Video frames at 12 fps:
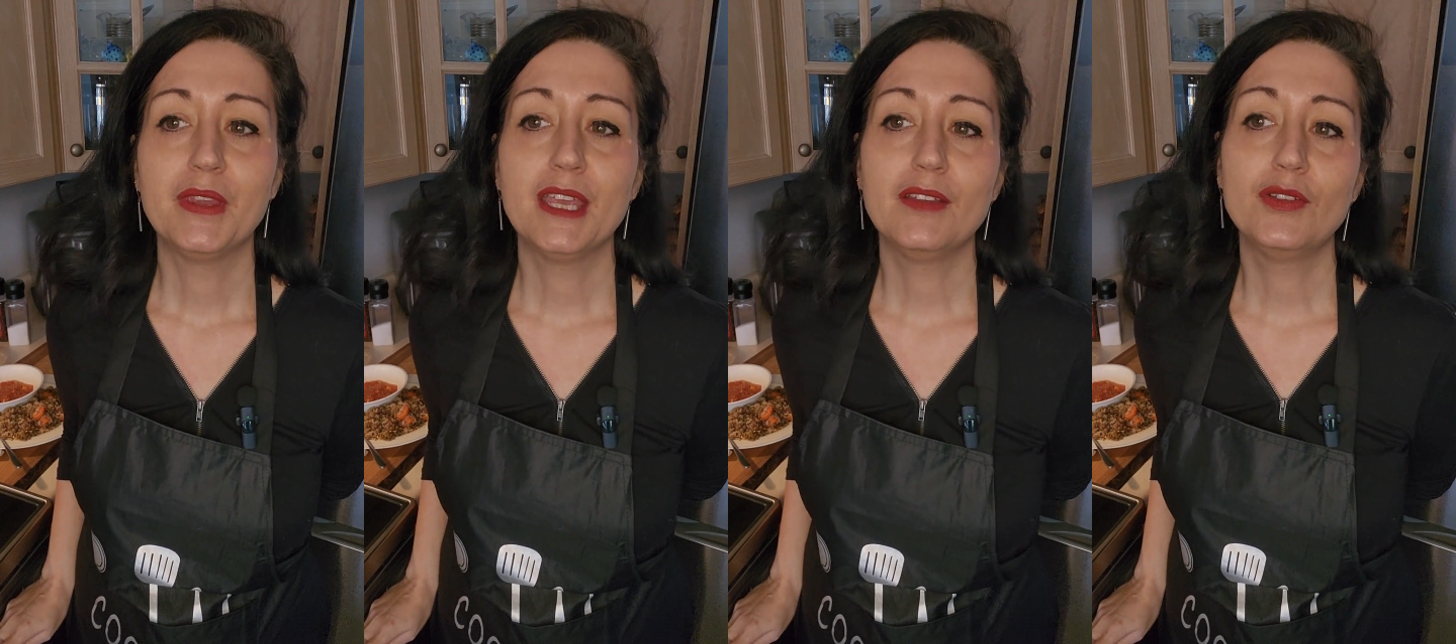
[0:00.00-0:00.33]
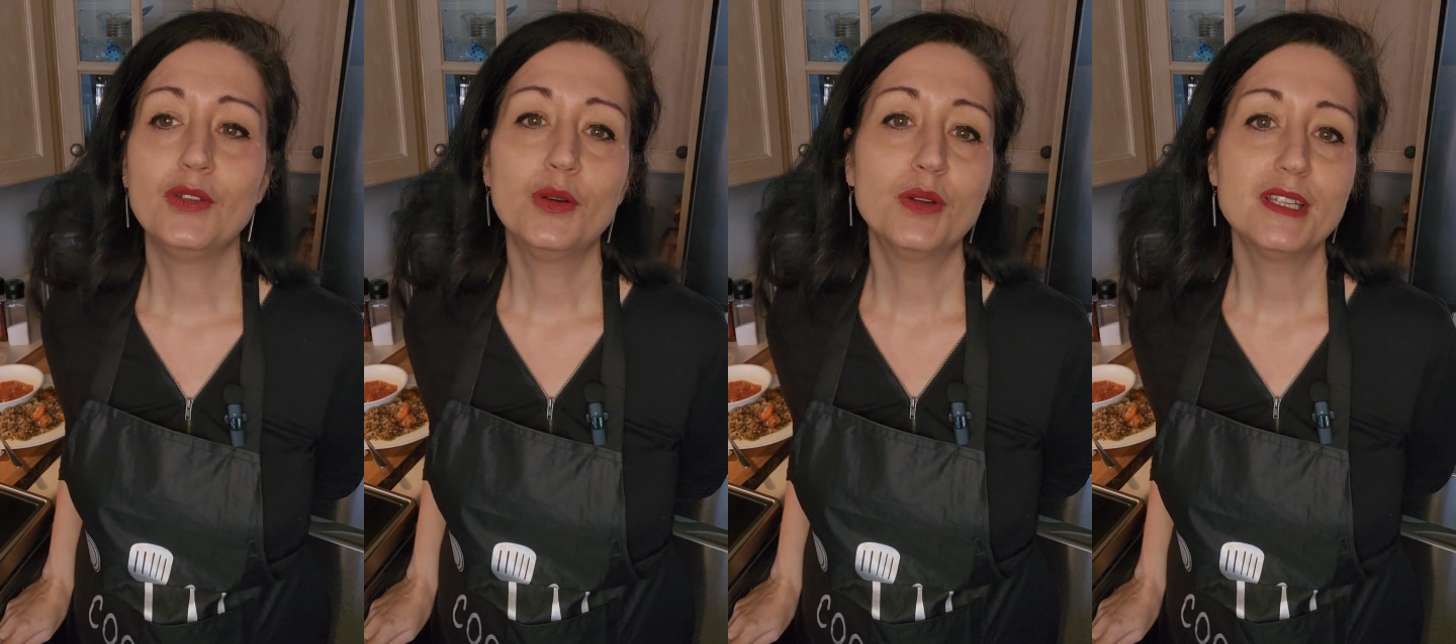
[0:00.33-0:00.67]
If
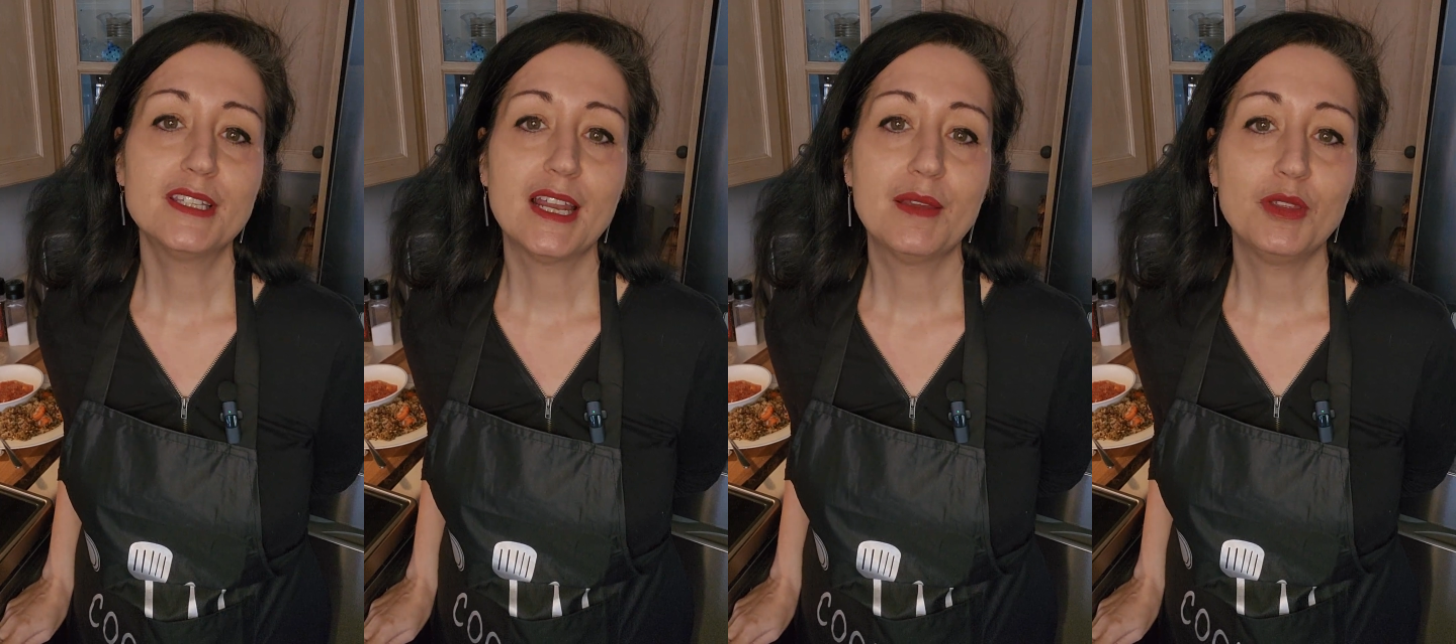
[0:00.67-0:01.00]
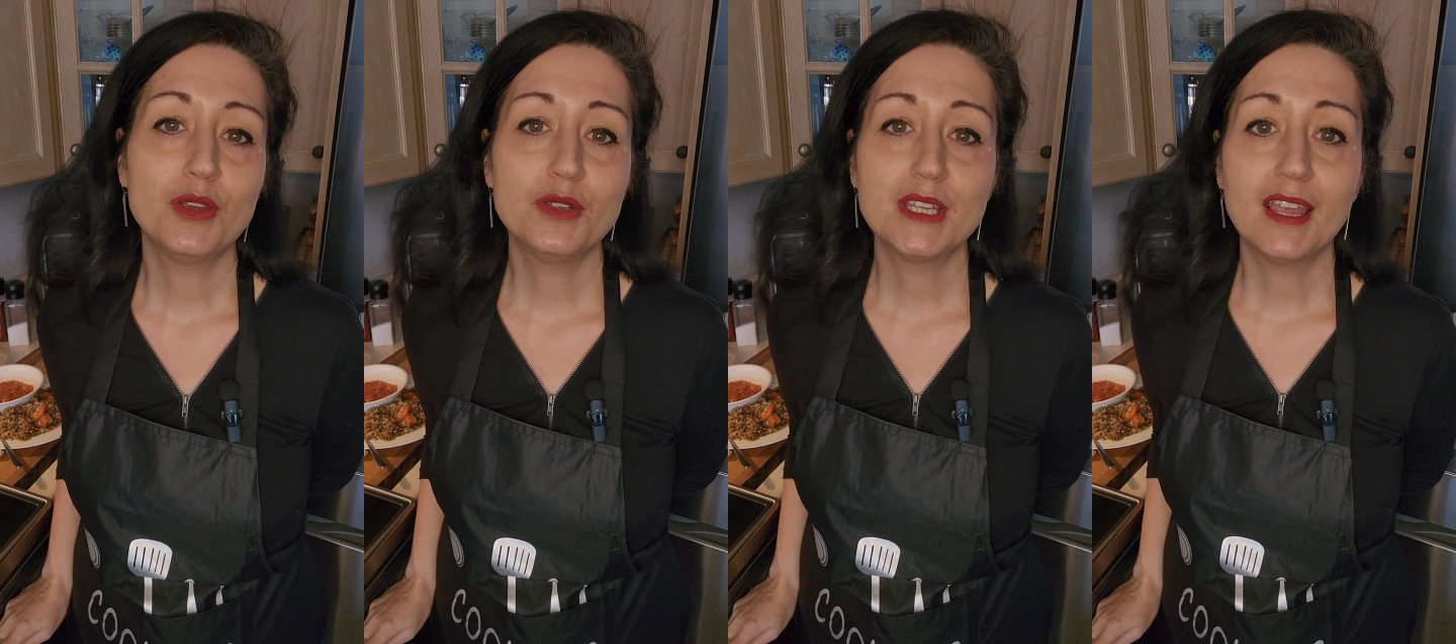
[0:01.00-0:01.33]
you notice that I'm
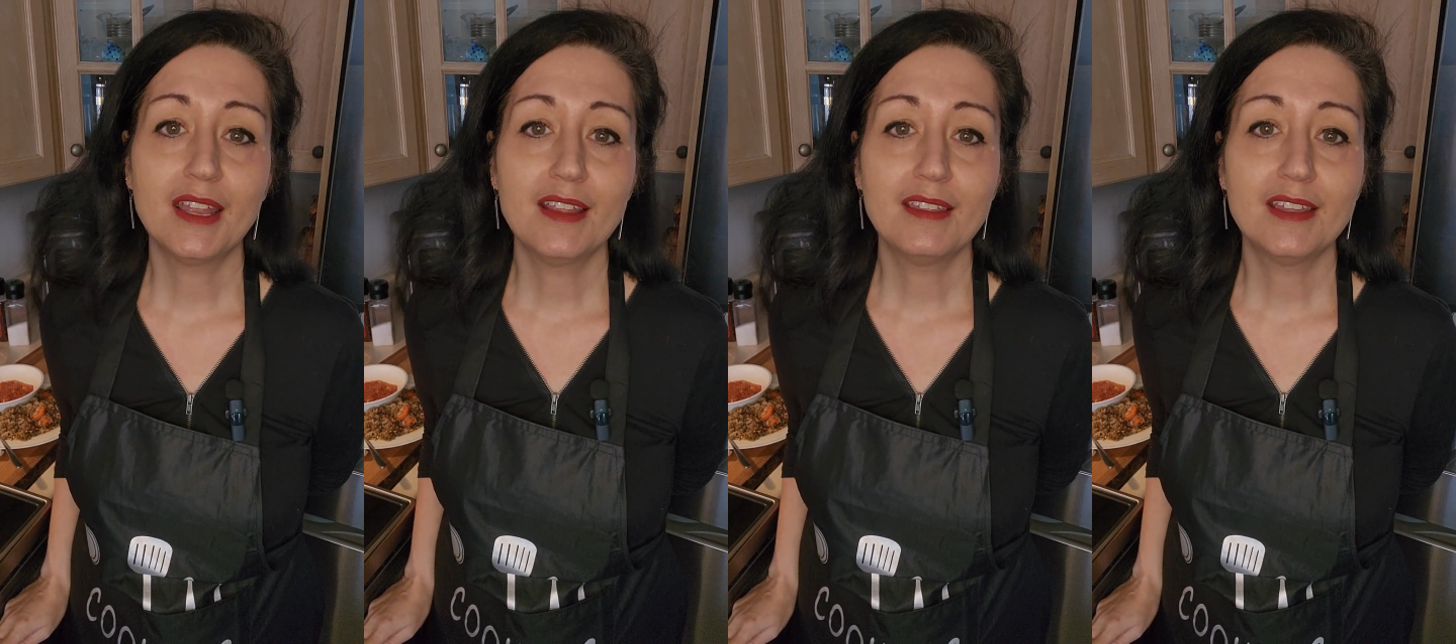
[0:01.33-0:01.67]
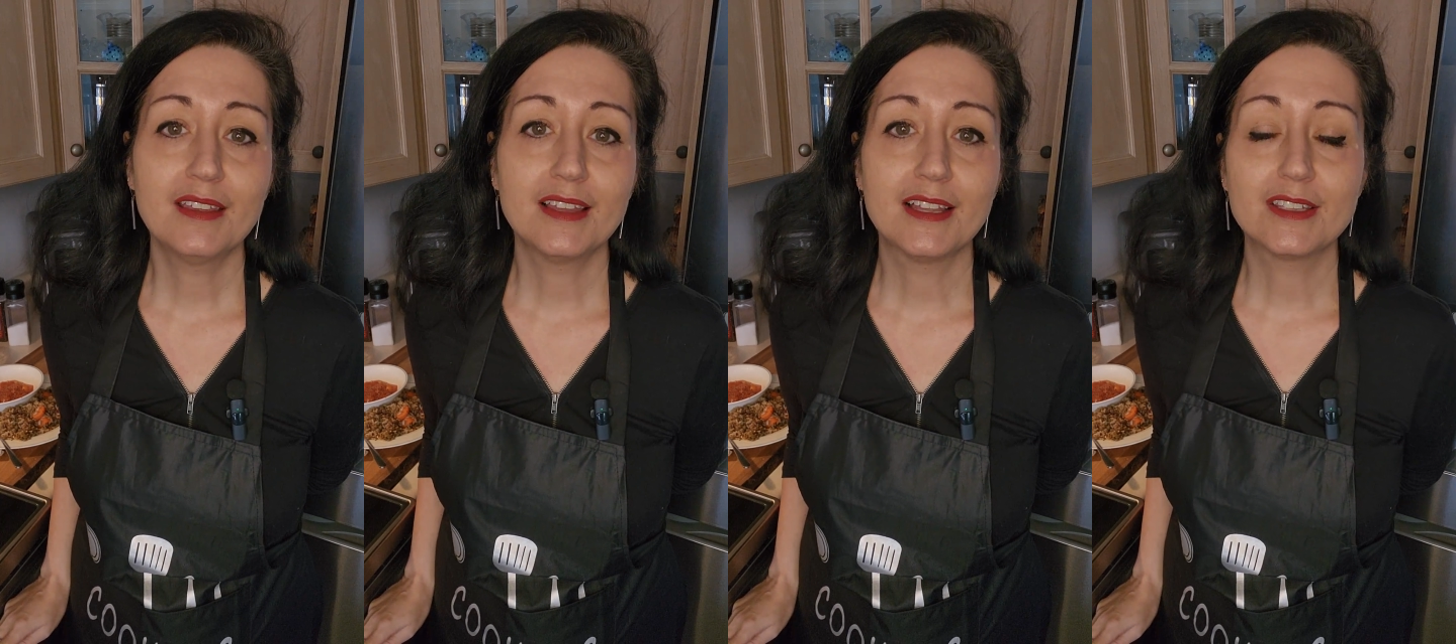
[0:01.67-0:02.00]
using
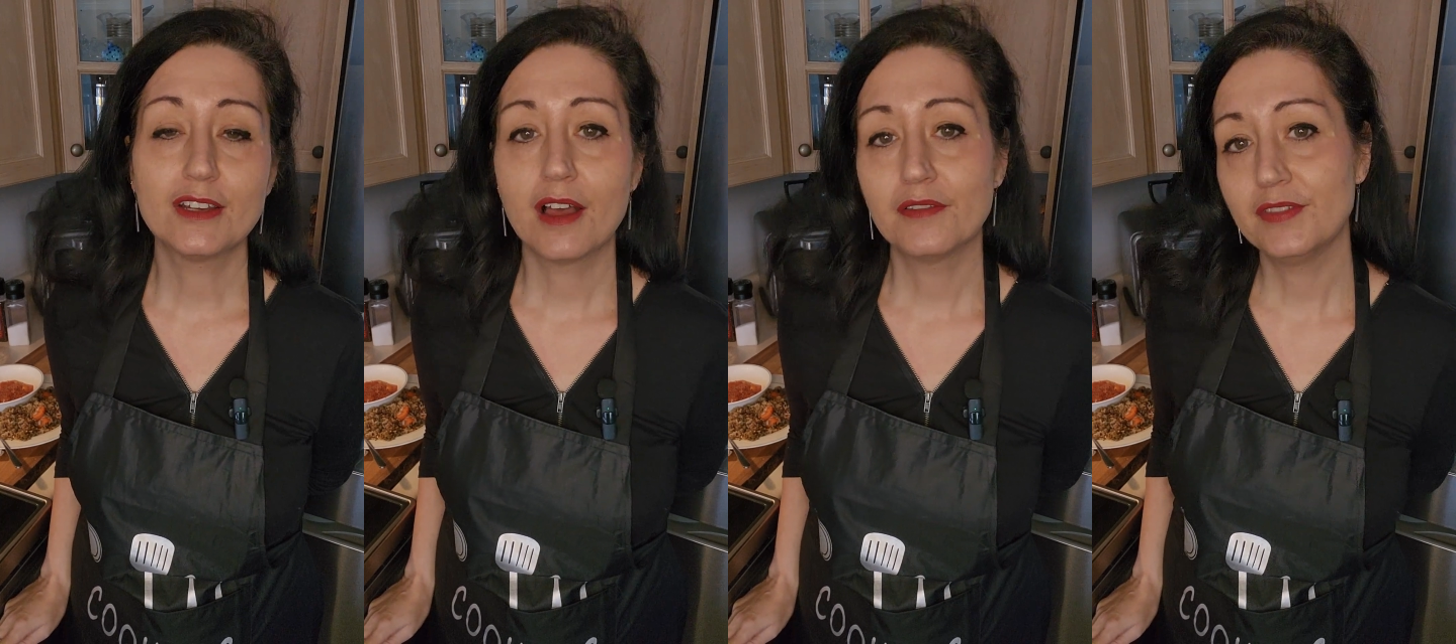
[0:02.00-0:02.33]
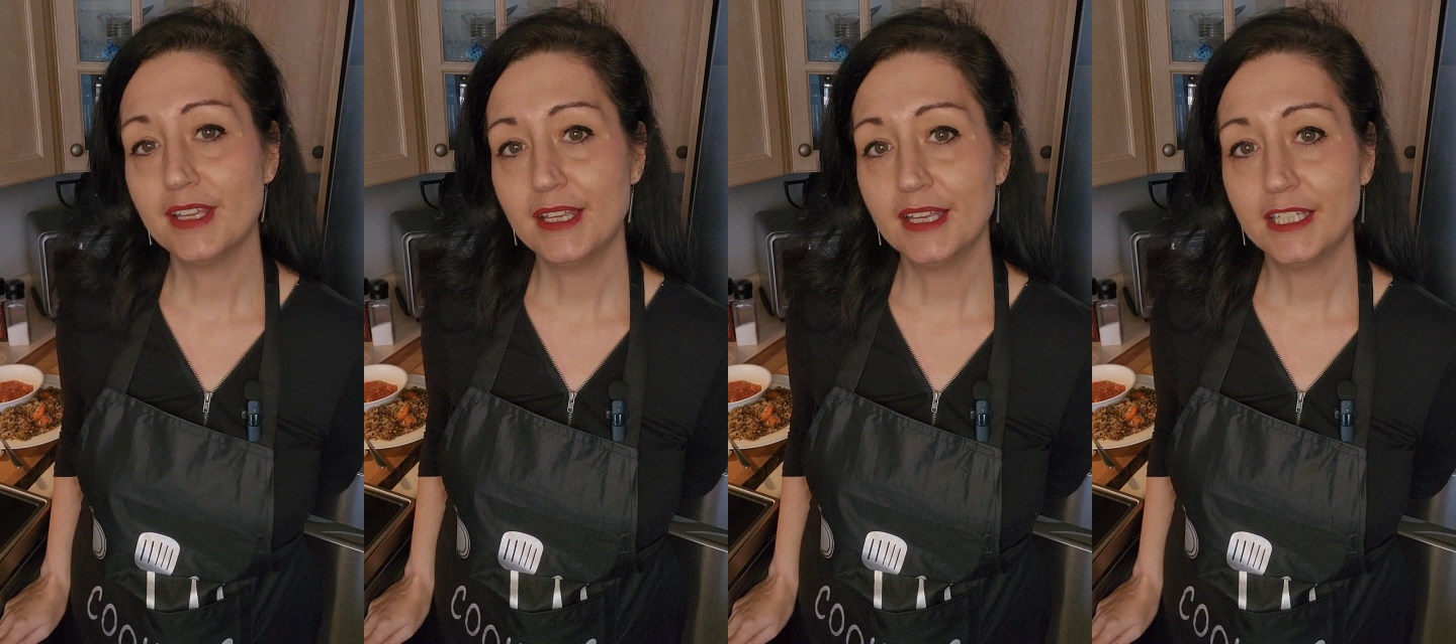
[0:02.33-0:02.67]
anything that's not
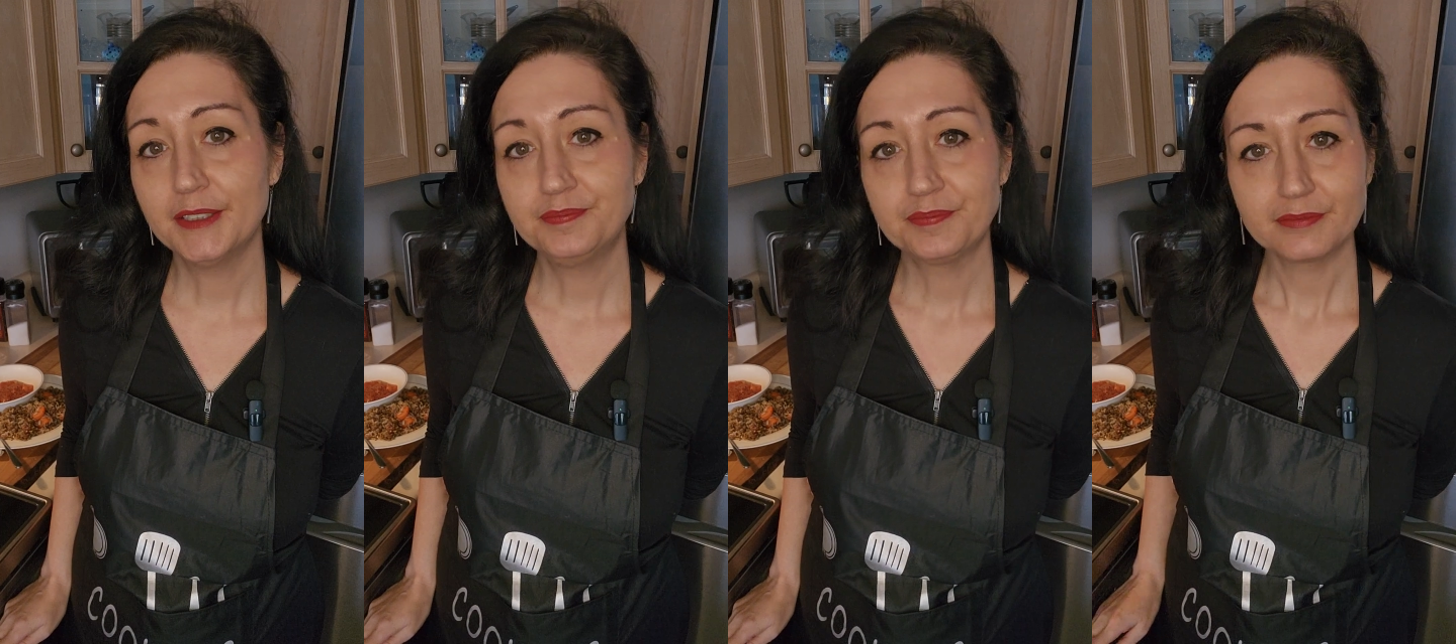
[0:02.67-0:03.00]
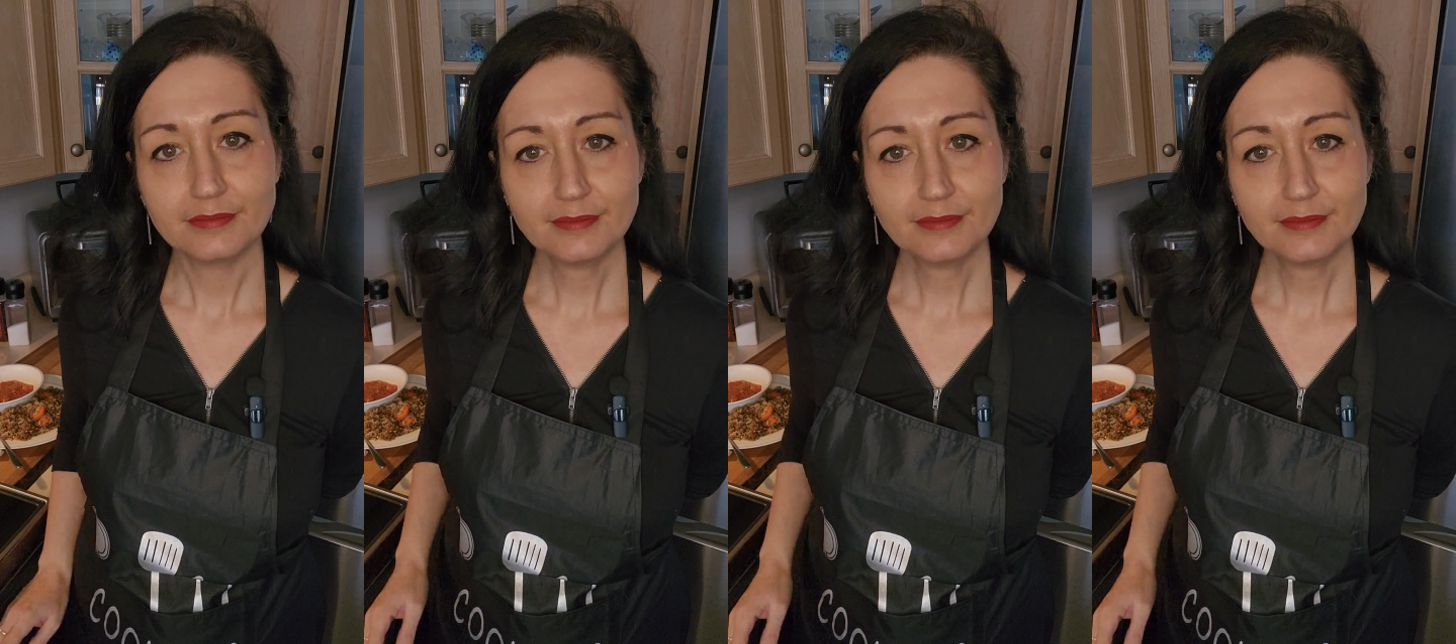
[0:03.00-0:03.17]
vegan,